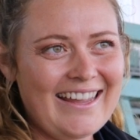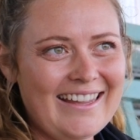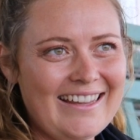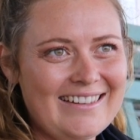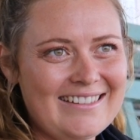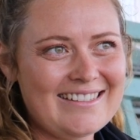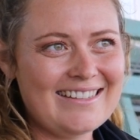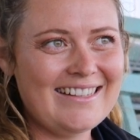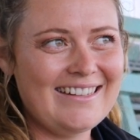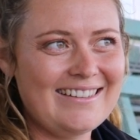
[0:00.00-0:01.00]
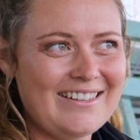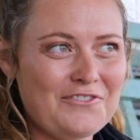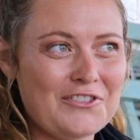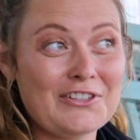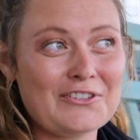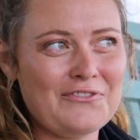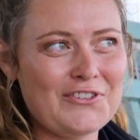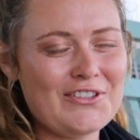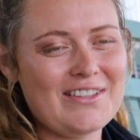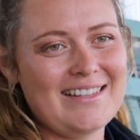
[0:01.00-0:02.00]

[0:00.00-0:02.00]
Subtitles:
And then if you look further,